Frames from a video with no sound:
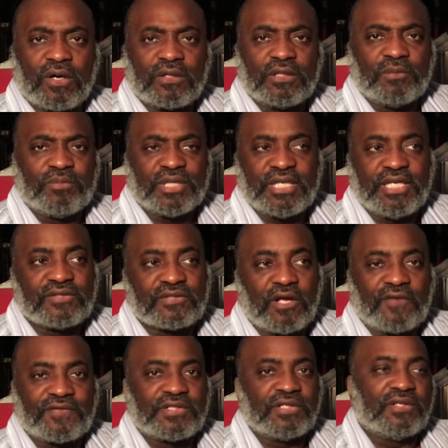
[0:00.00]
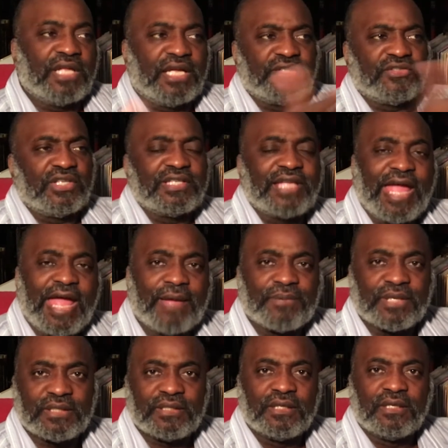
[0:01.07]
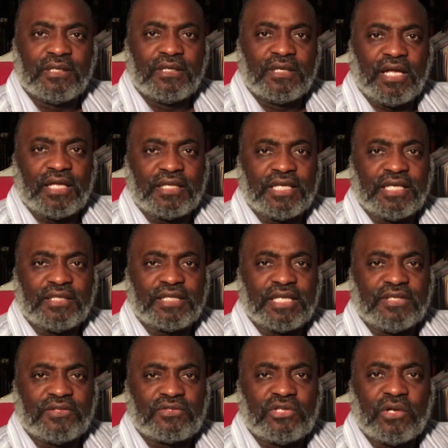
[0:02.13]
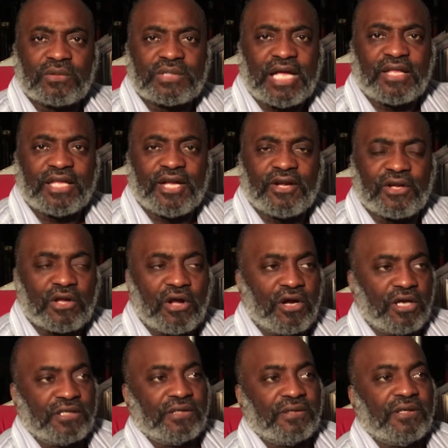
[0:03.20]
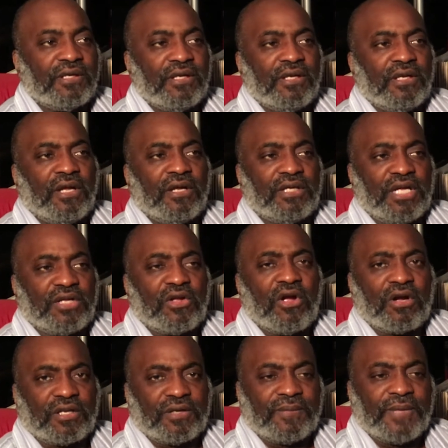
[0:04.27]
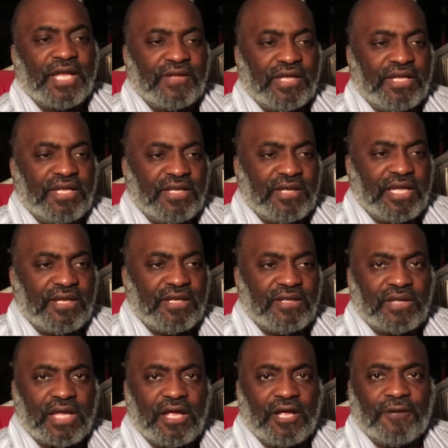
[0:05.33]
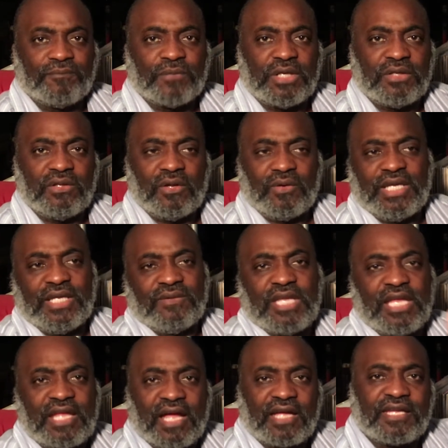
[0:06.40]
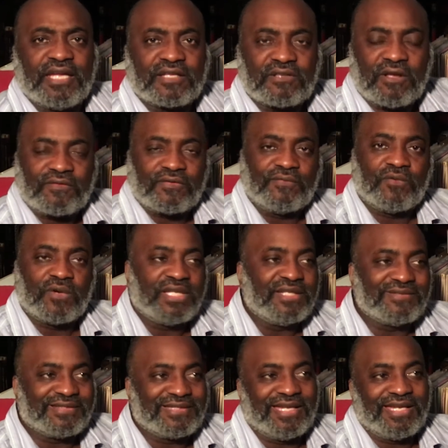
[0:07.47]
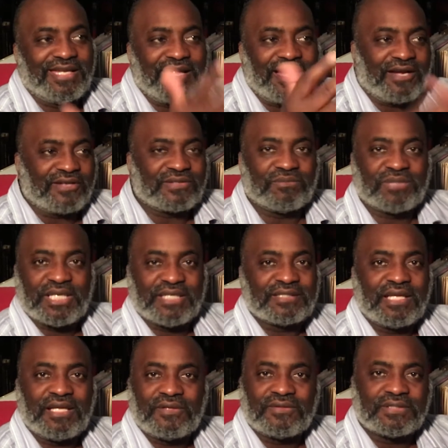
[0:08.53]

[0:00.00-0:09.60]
the police officer just happened that choked out Eric Gardner, Gardner. He got kicked off before. He's just gonna get hired someplace else.